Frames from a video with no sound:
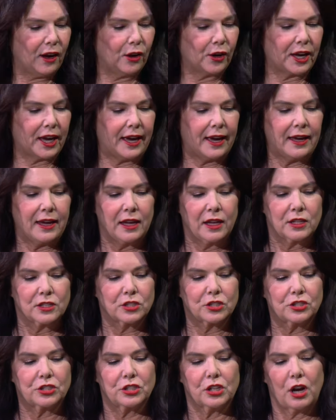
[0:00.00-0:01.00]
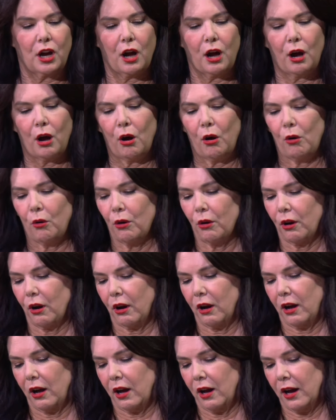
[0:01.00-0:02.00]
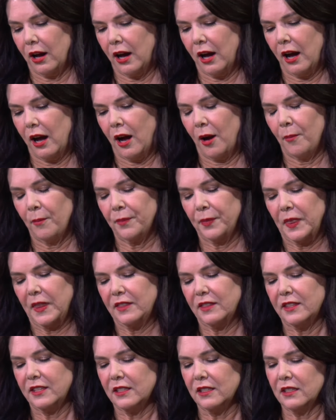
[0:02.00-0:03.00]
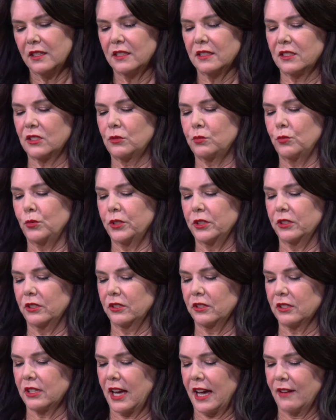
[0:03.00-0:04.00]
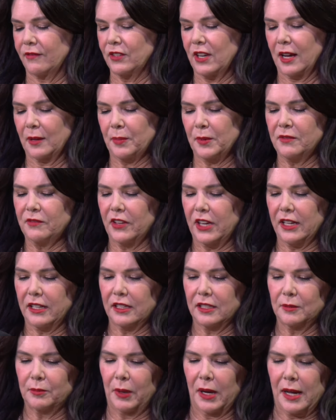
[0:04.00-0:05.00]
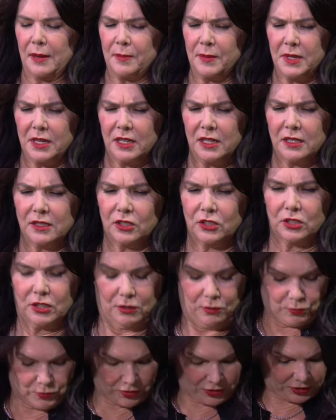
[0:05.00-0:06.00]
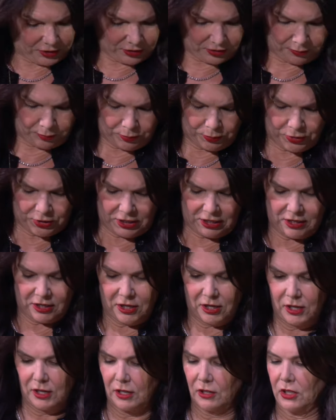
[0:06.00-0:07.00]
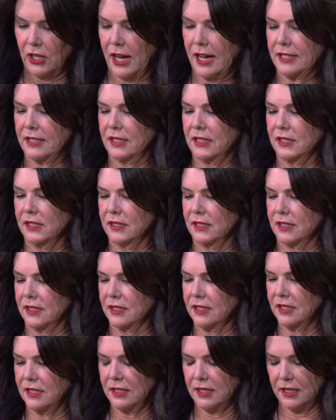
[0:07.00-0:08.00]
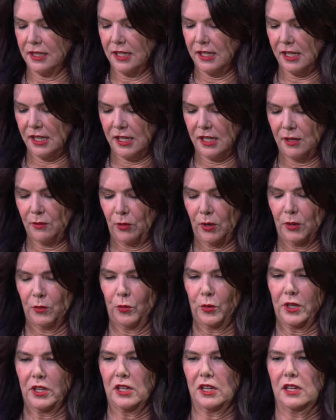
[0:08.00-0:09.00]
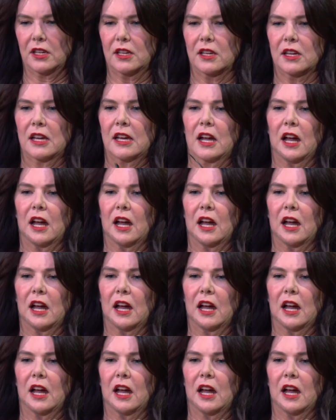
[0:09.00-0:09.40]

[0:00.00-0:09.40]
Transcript: Okay, so these will have not been vetted by me, so we'll put on our glasses and see what we...